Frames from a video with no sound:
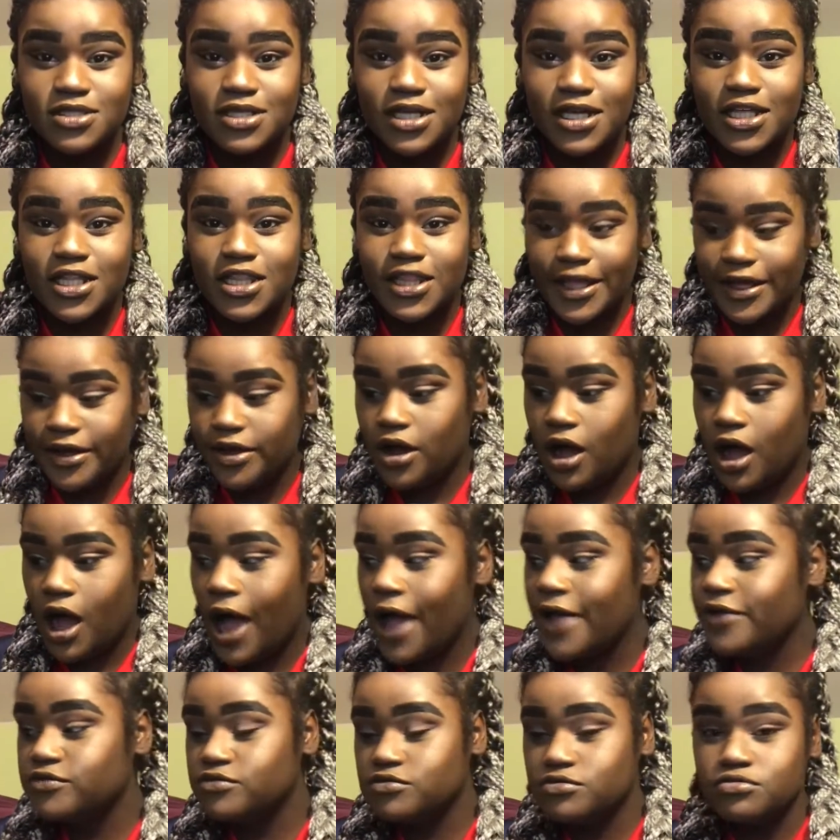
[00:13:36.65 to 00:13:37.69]
Like,
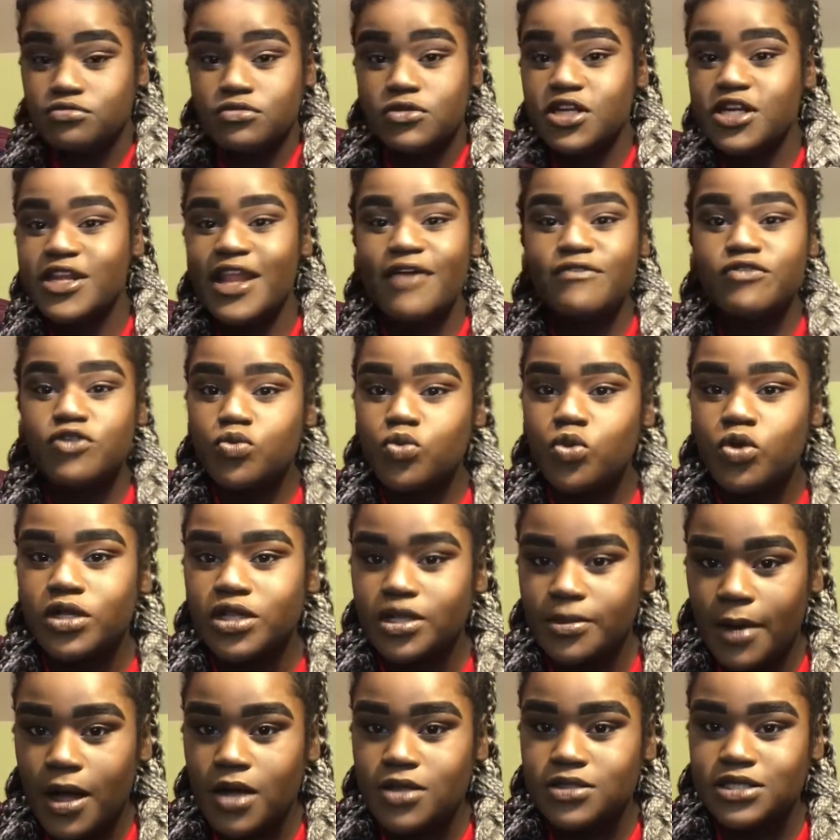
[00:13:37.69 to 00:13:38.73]
I'd never worn
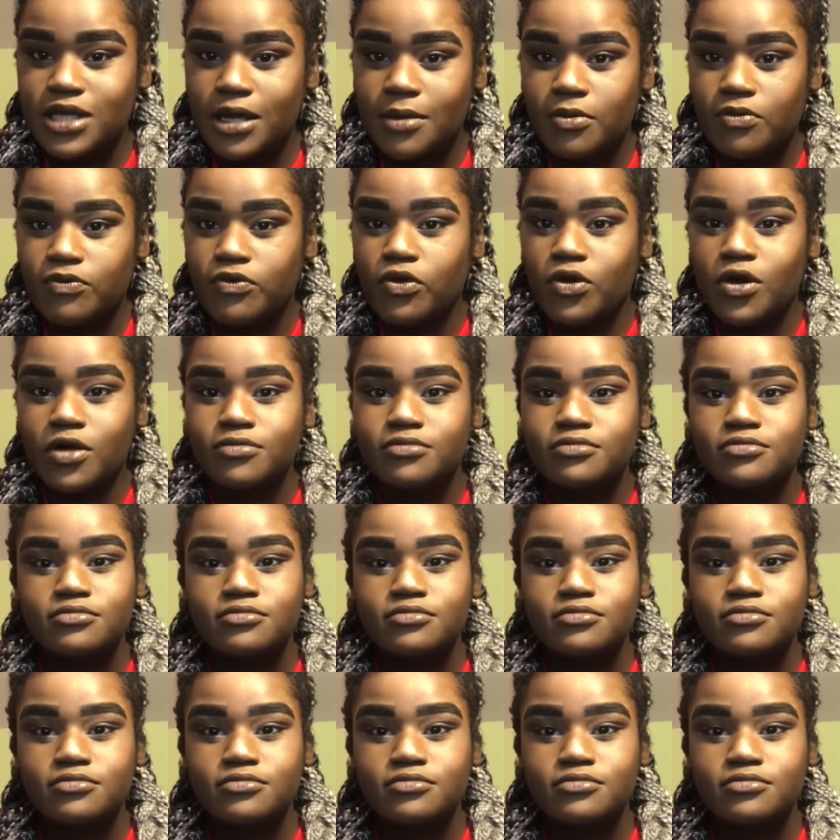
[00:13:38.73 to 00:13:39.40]
them outside before.